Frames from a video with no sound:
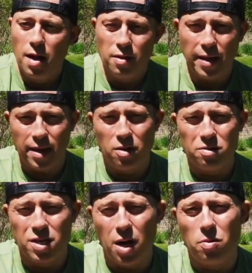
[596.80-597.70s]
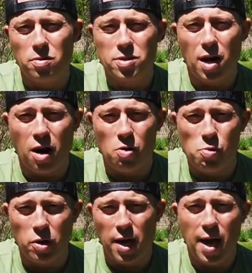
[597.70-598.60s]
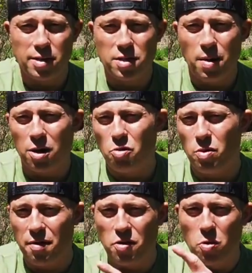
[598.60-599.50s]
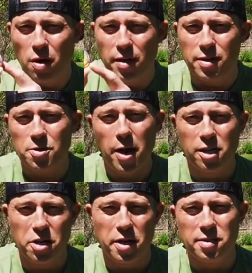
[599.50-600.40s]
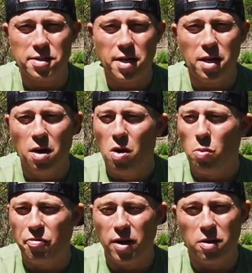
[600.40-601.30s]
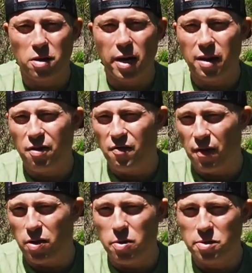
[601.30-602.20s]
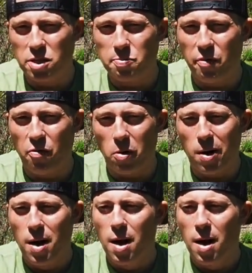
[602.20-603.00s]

The light load towels are really awesome. I'll do a review on these so you actually can see what they look like if you've never used these before.